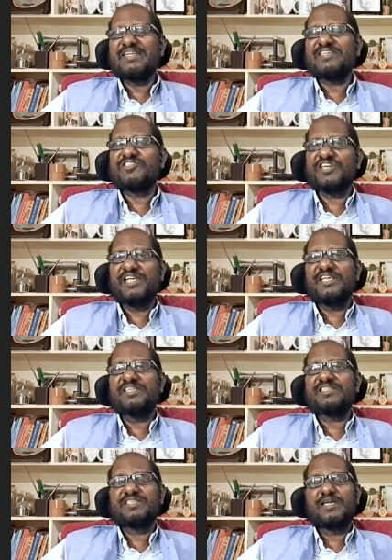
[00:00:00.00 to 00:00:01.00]

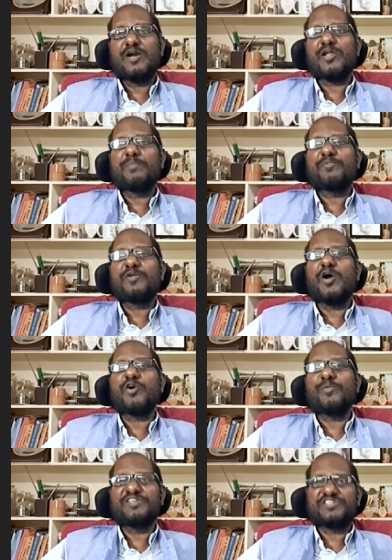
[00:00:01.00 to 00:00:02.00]
industries adopt
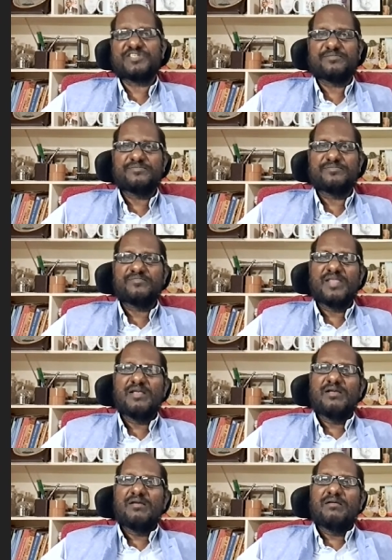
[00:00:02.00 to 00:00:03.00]
automation,
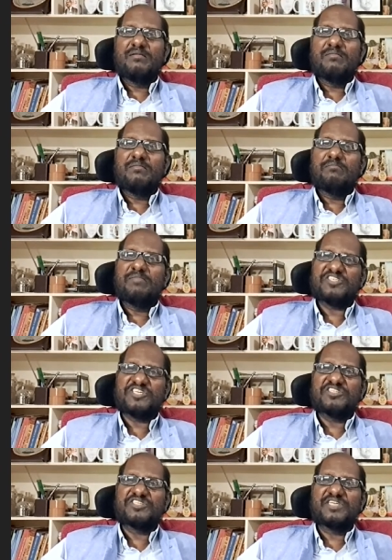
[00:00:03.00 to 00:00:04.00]

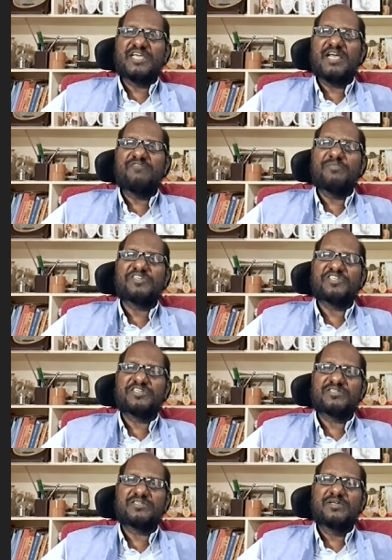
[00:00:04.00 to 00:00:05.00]
machines, heavy
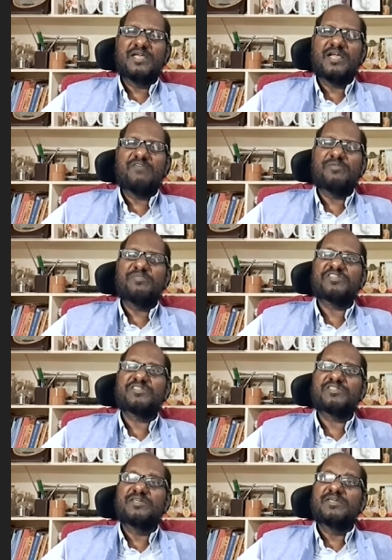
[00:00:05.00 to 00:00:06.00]
machines.
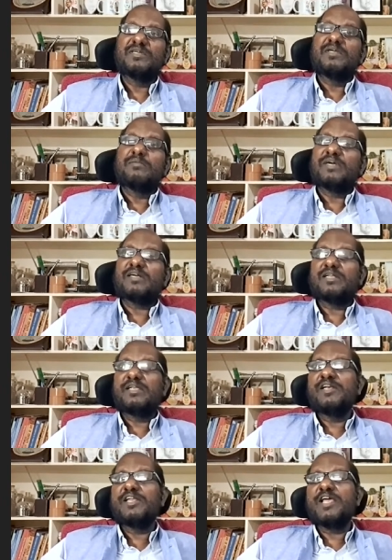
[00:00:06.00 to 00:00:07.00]
But
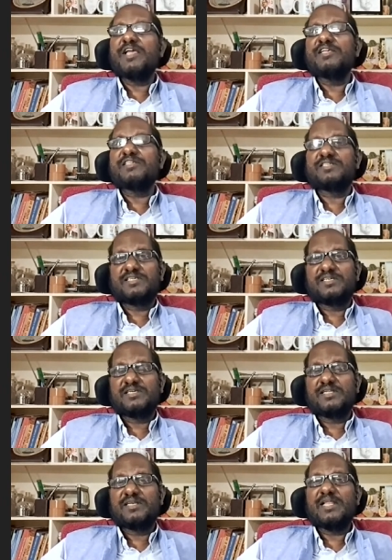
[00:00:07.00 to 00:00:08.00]
India is
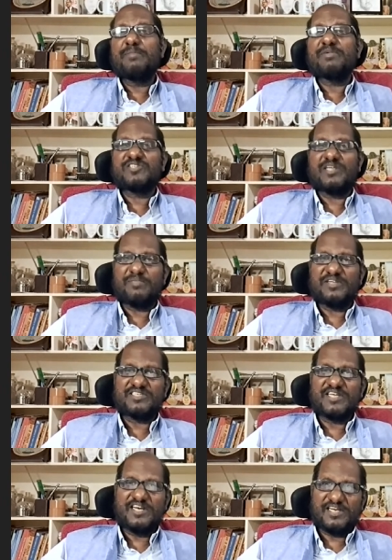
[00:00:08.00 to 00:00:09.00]
labor
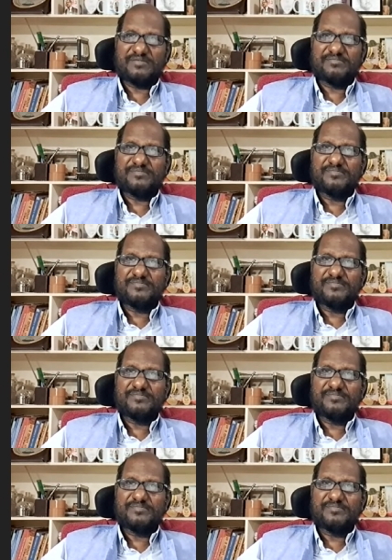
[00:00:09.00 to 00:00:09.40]
surplus country.